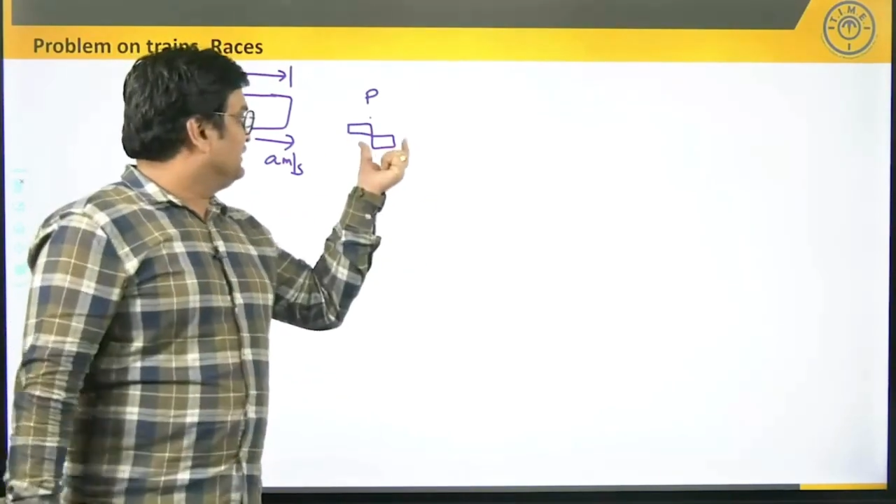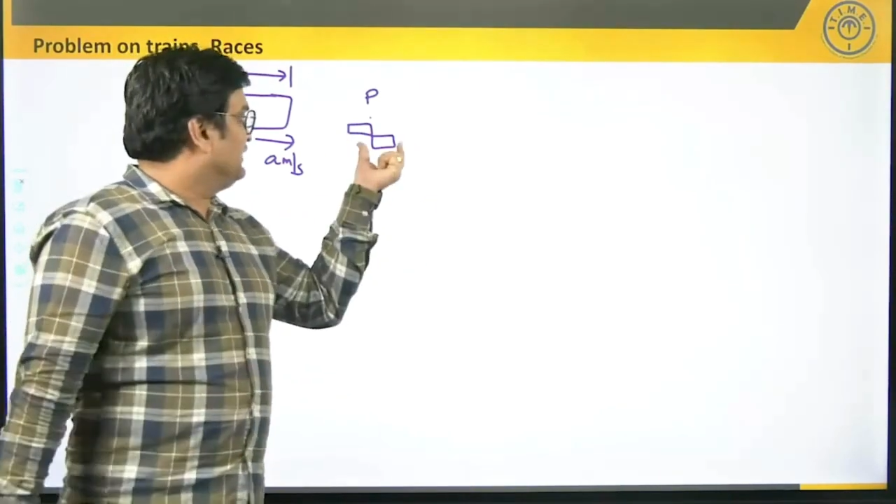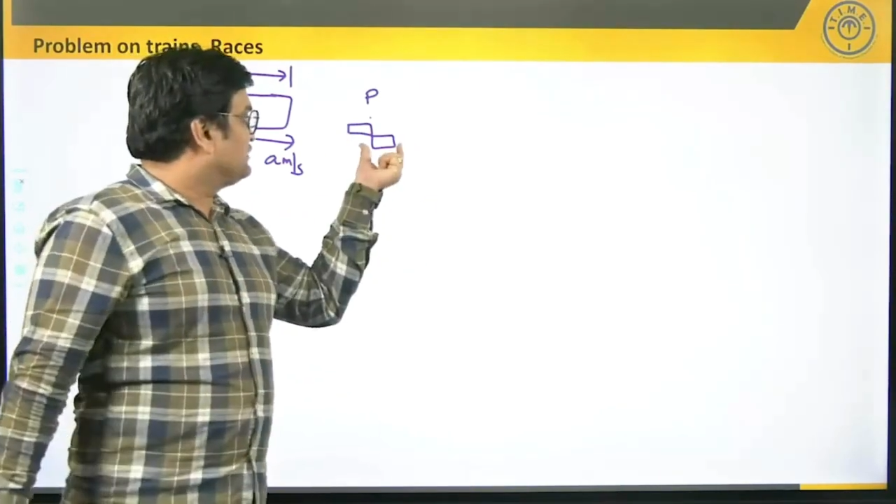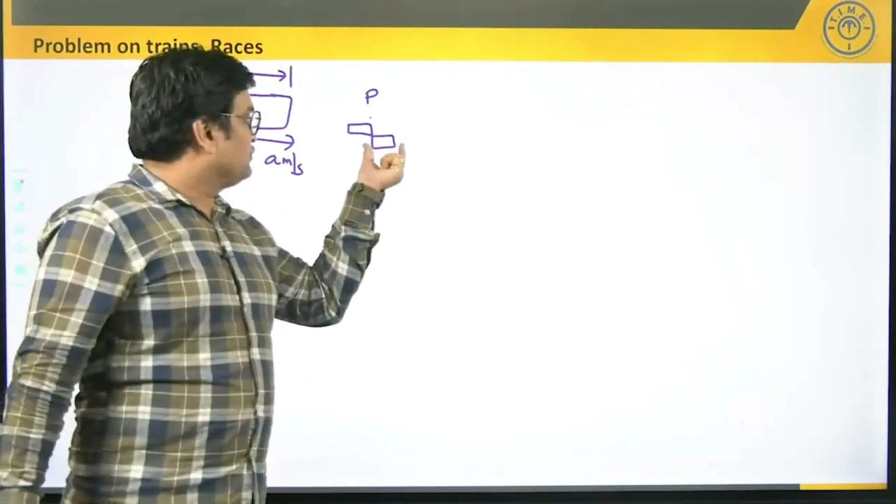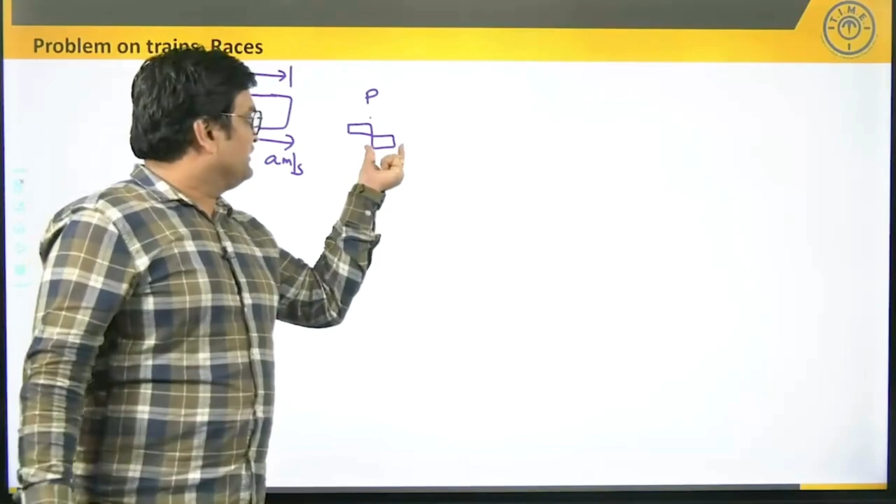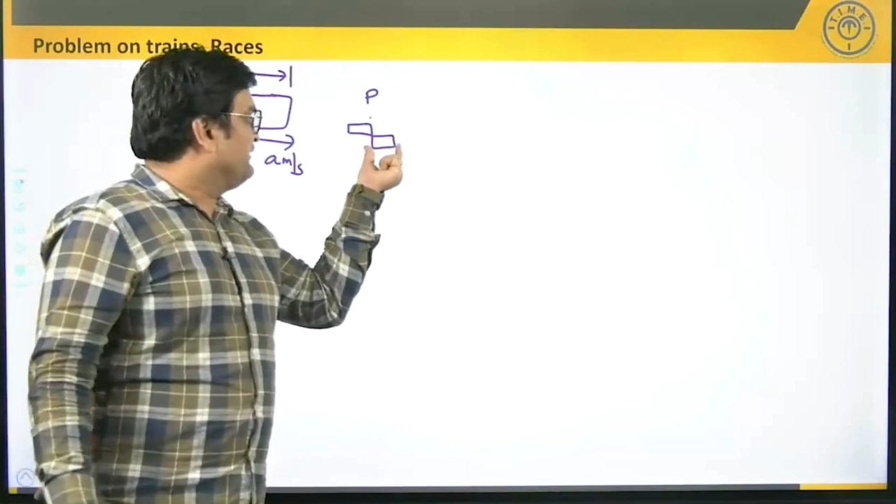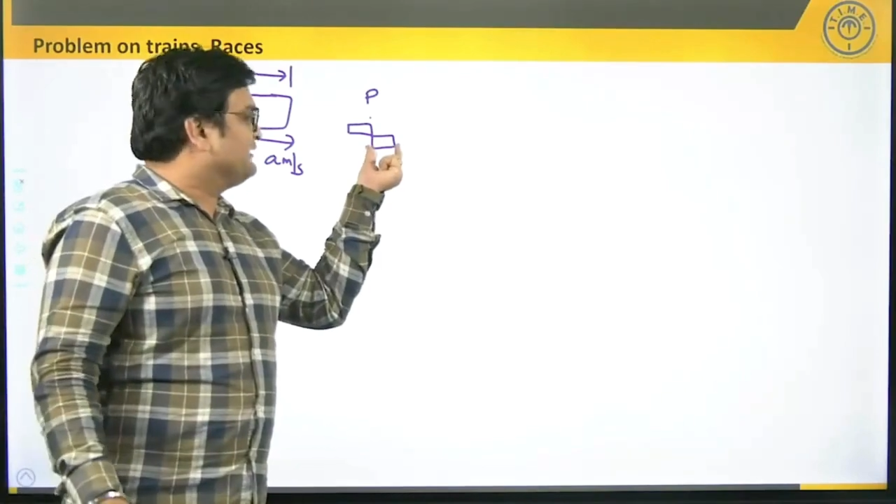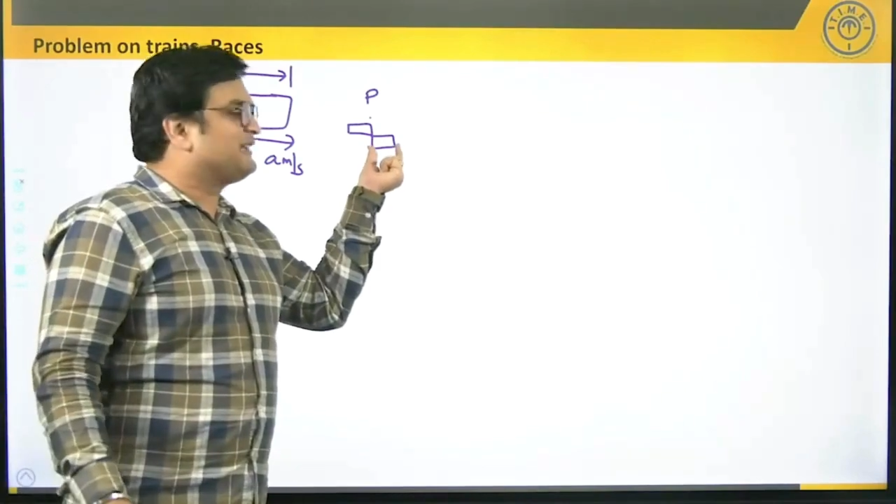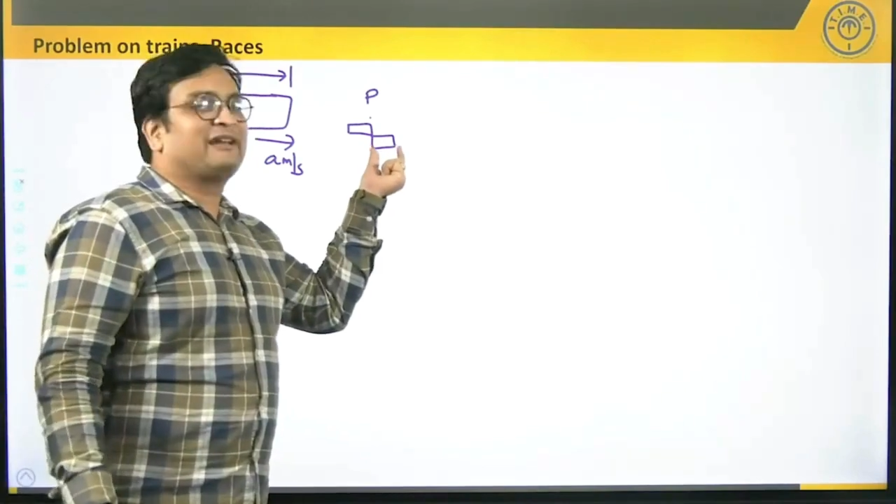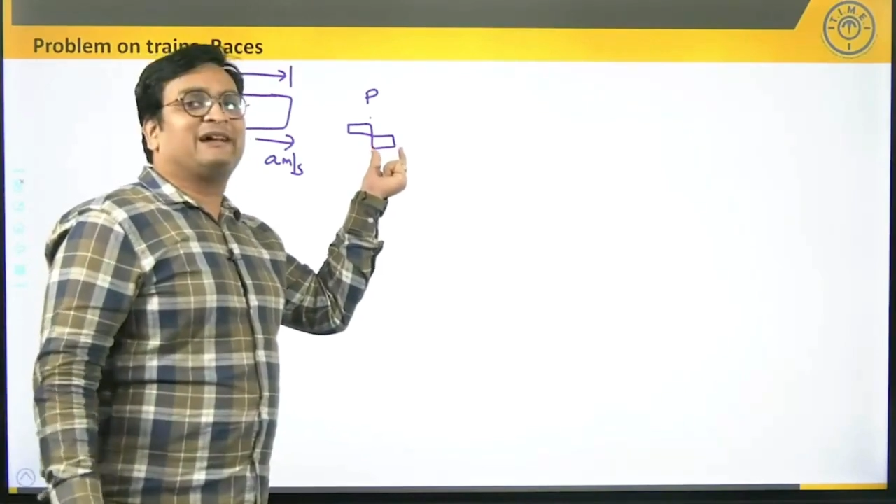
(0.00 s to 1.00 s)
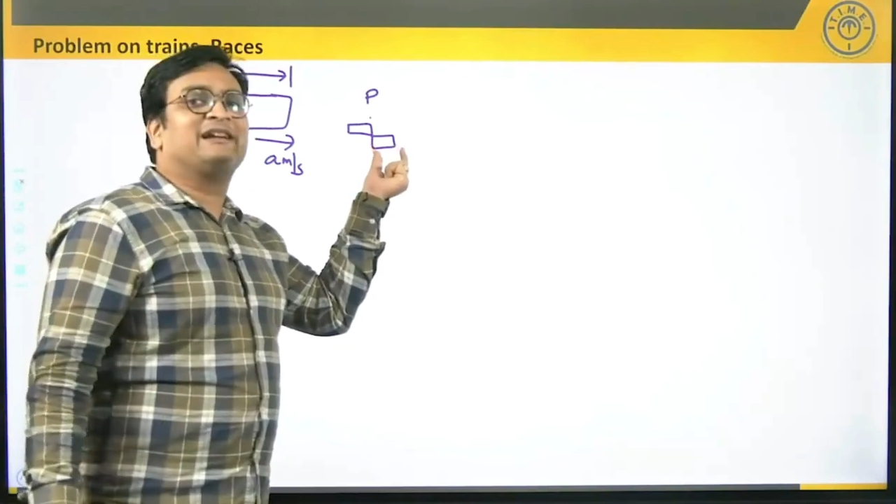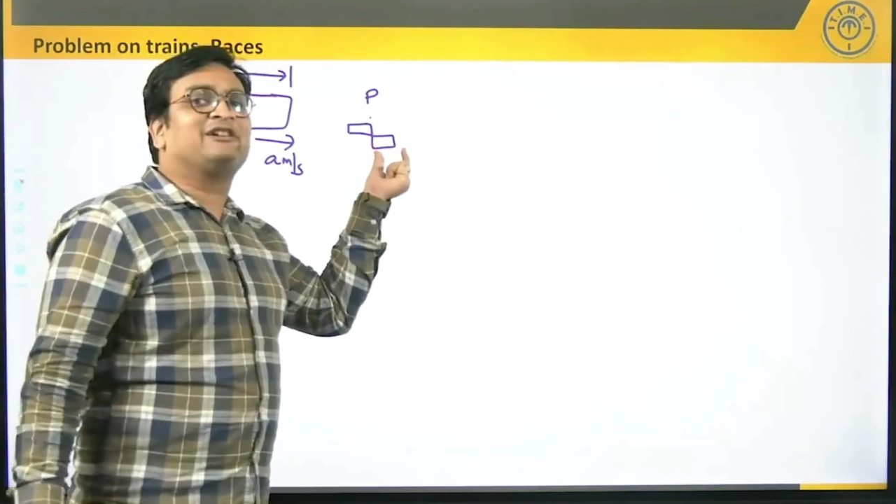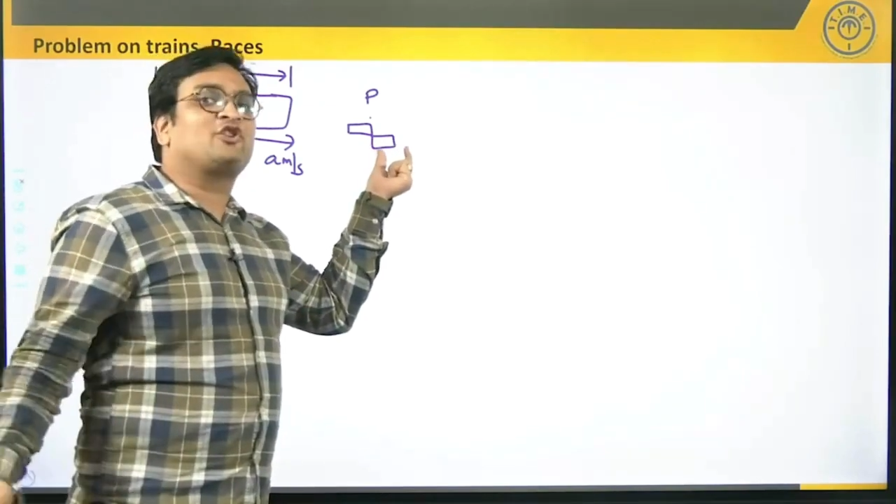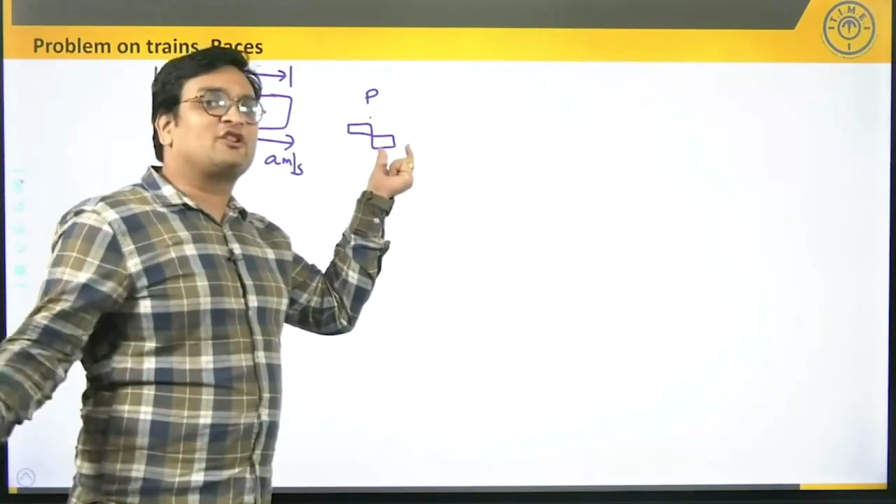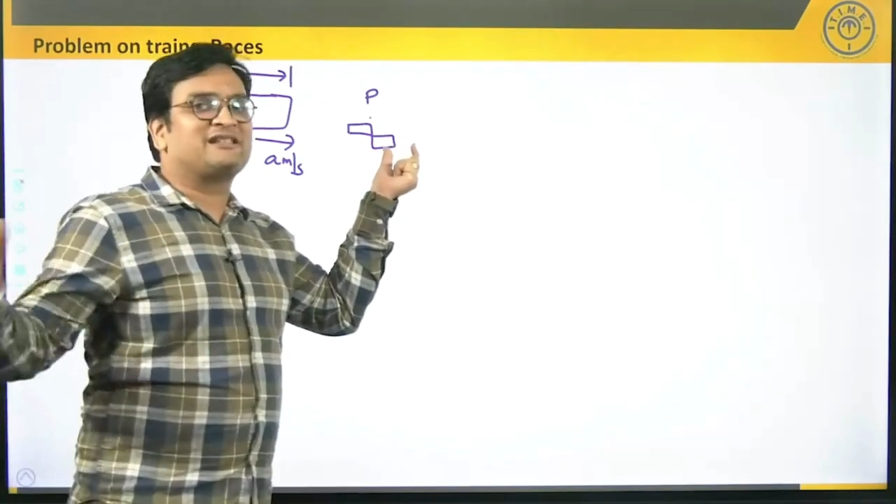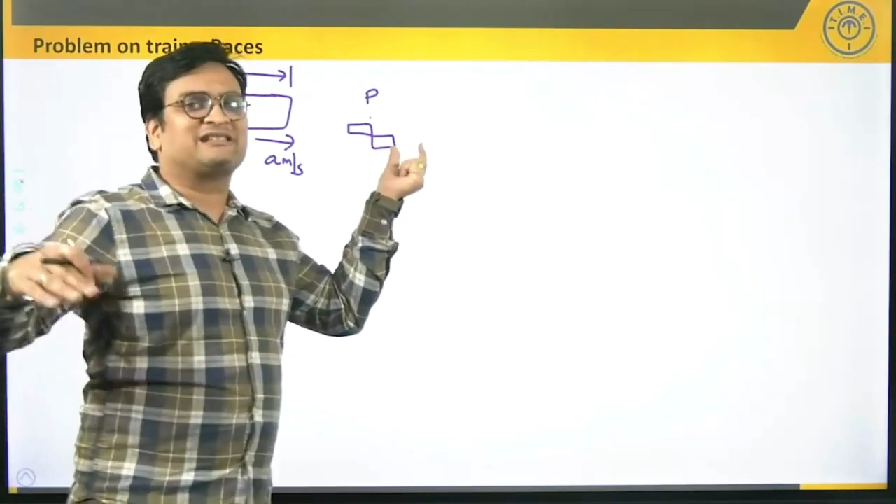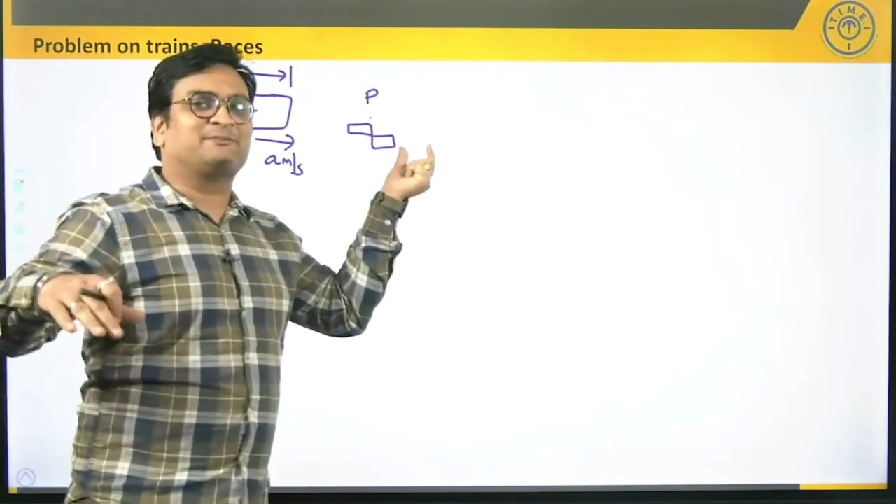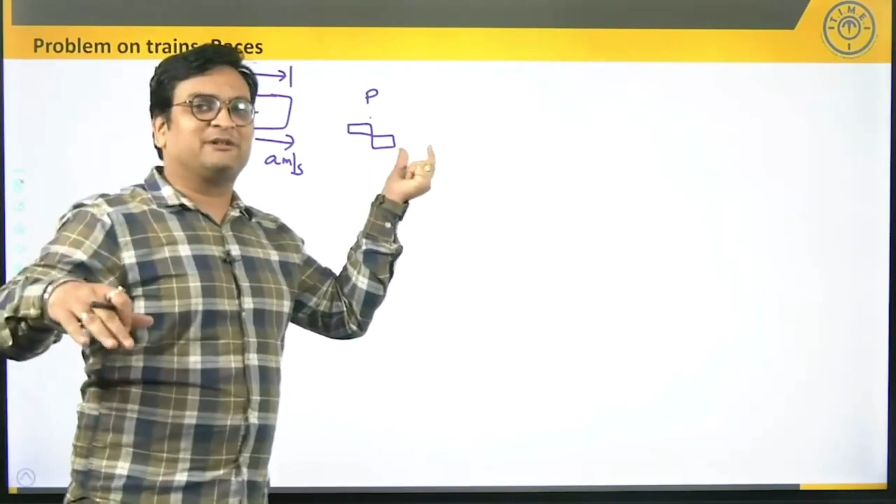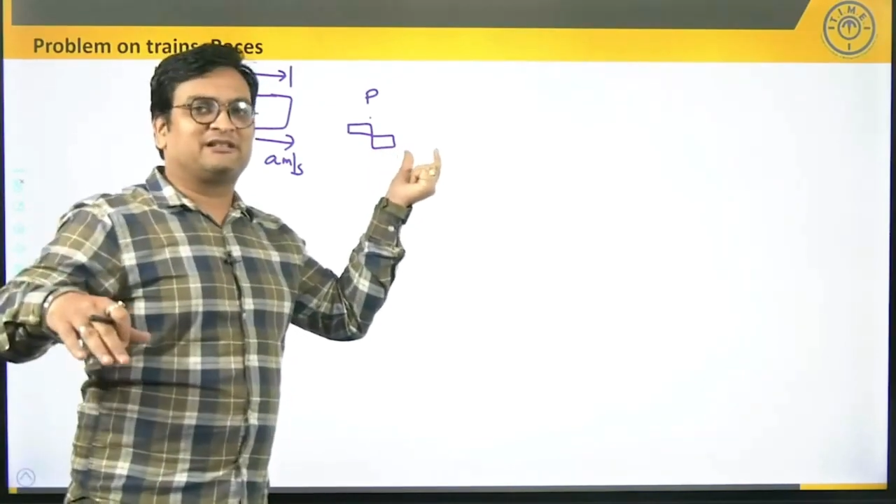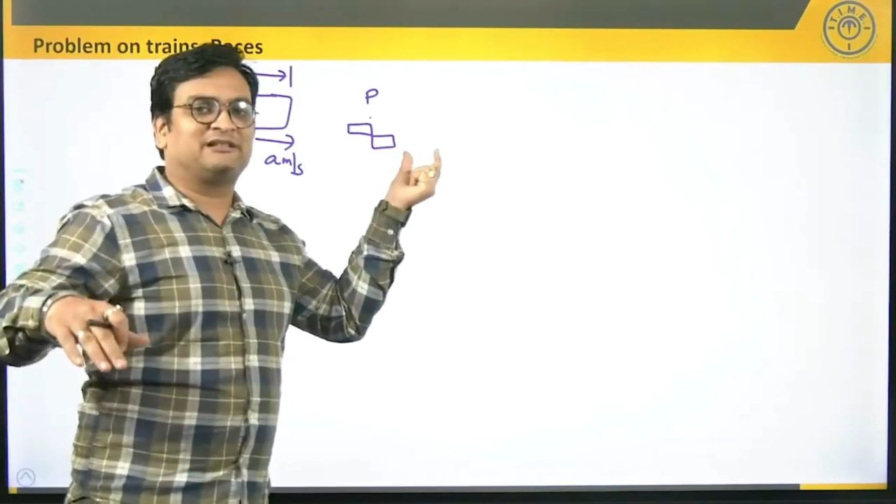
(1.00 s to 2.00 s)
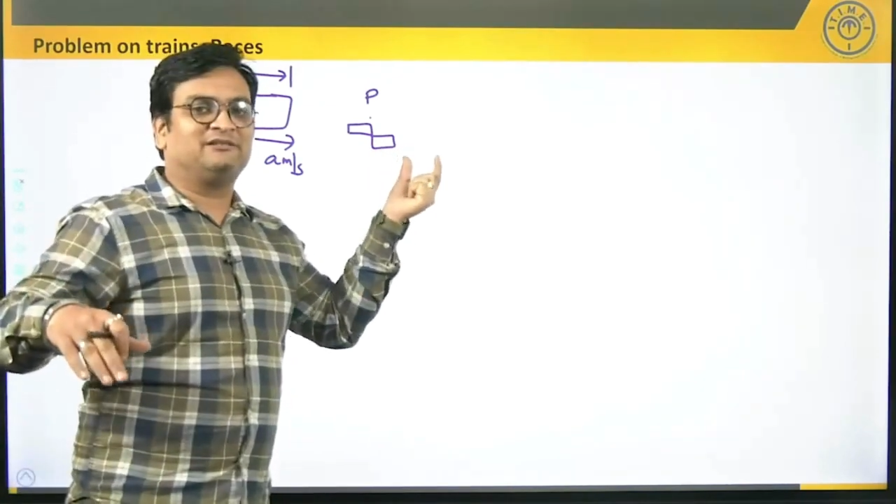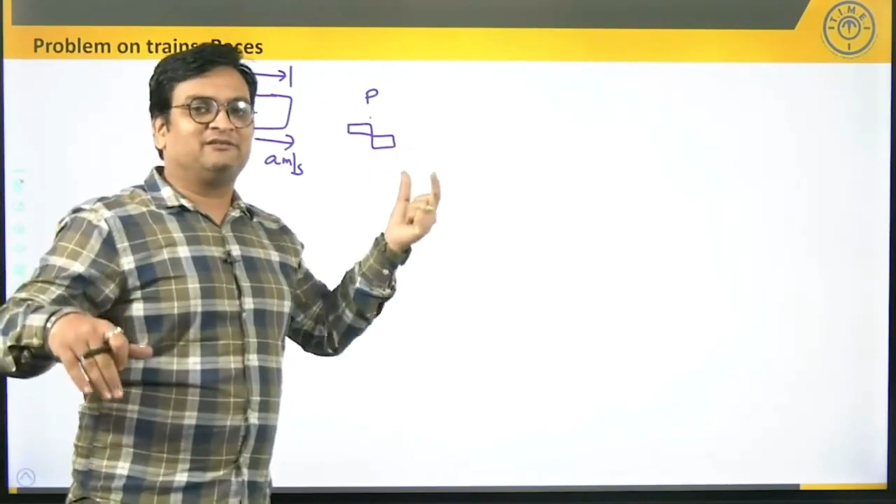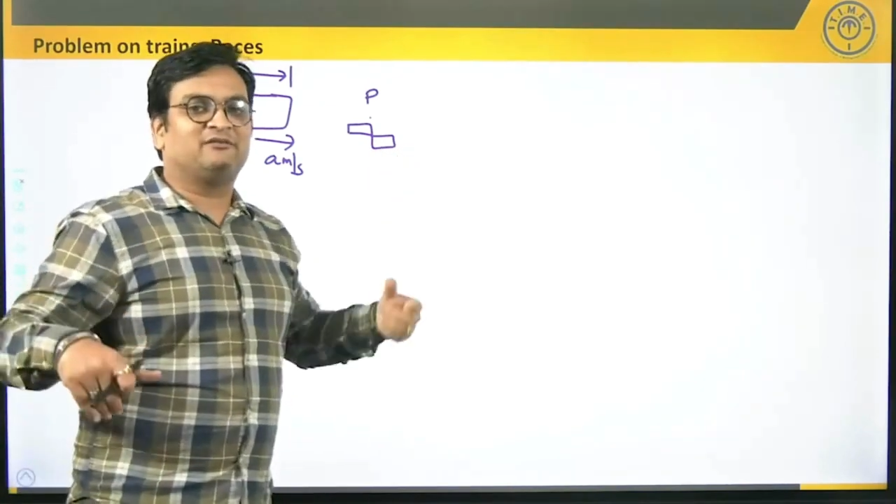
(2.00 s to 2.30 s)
It's only when the rear end crosses the person